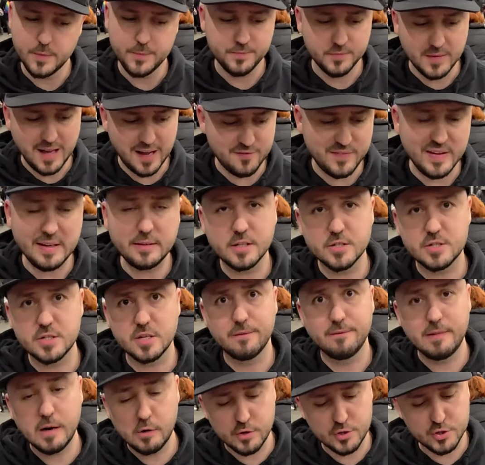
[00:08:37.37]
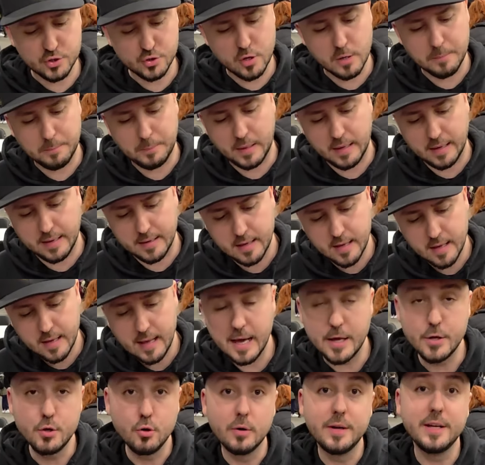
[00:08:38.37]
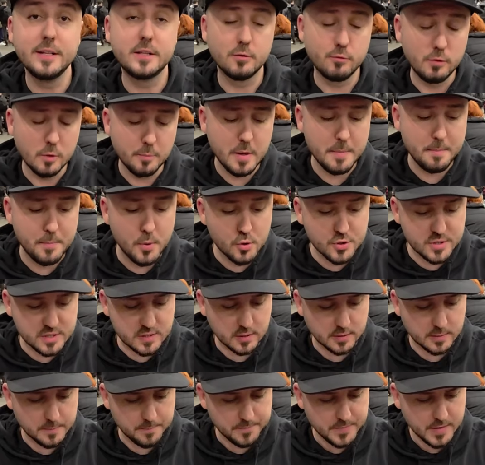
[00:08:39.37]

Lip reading: I think this is a very strong play, and your leader will be boosted.